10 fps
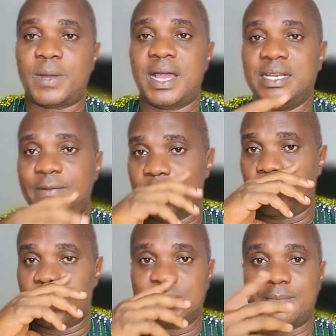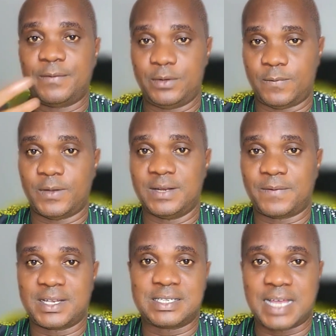And if you're watching my video for the
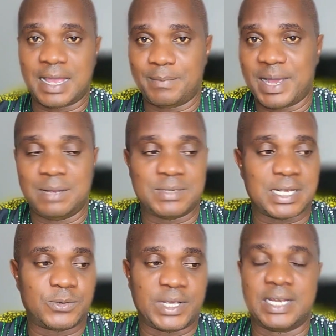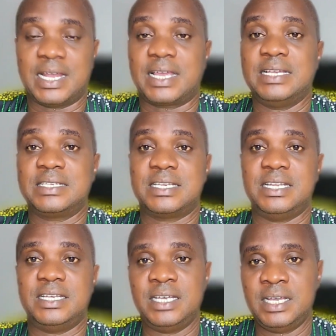first time, my name is Asuken
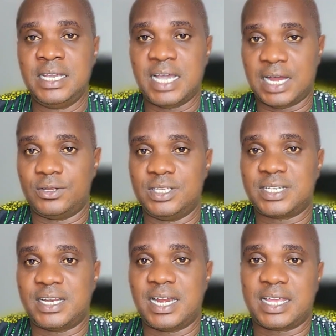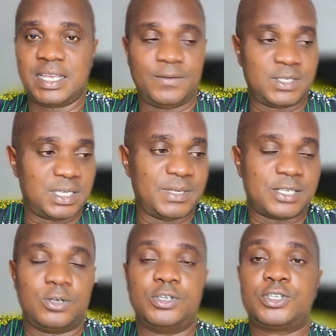Kinsley. And on this channel, I give you teams and
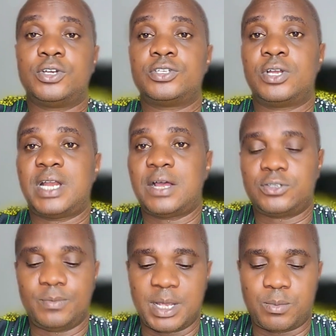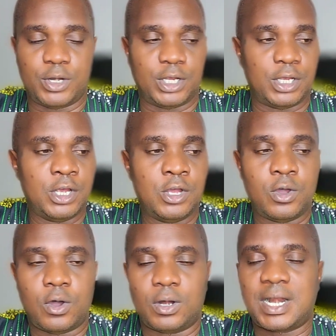solutions on how to make money
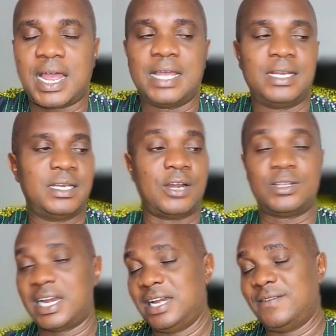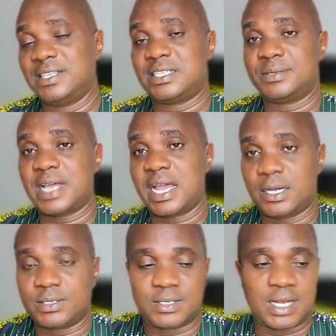online and other relevant tips that
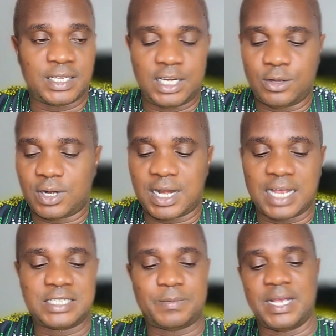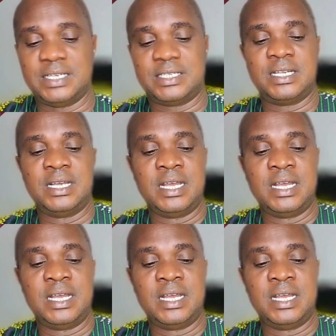helps in our daily online space.